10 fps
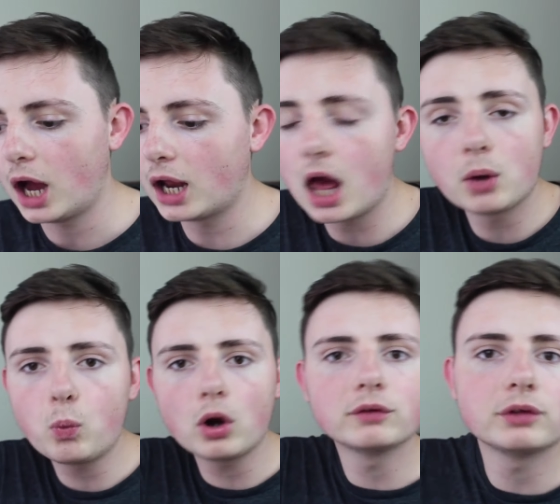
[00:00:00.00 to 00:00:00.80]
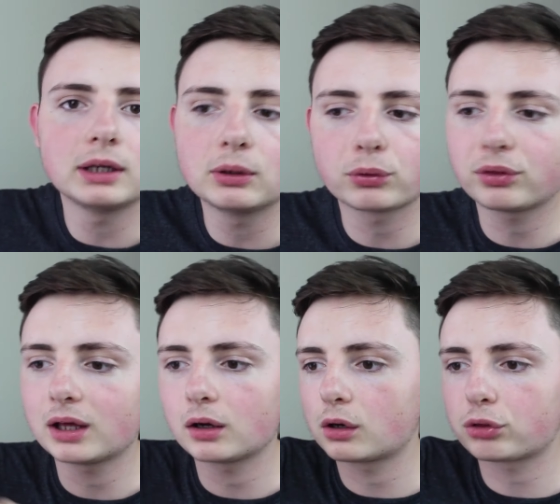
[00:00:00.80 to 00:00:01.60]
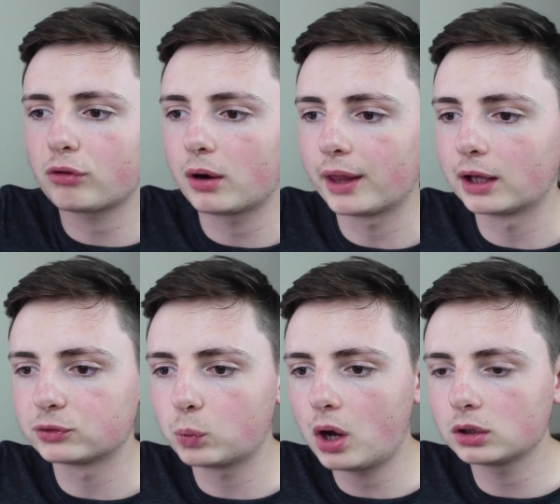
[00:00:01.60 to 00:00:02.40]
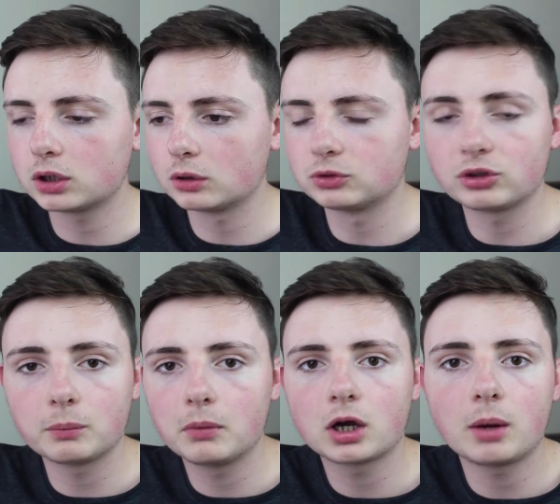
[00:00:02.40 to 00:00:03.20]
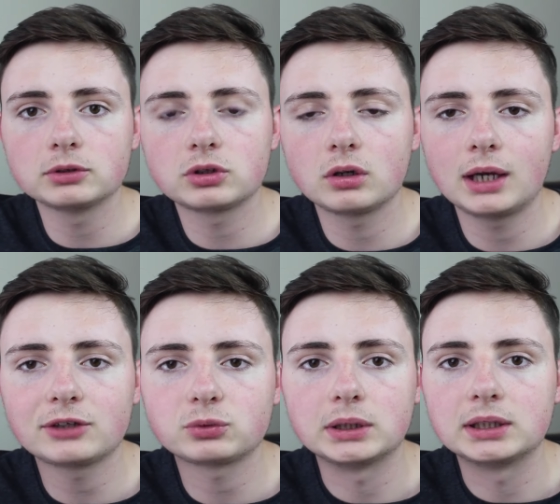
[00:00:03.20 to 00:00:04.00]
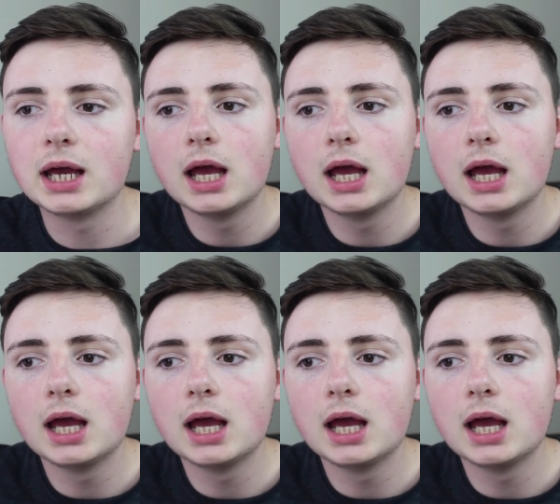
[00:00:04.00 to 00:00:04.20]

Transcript: and one other little thing I'm going to throw out there as a wild card, which I commented on last week.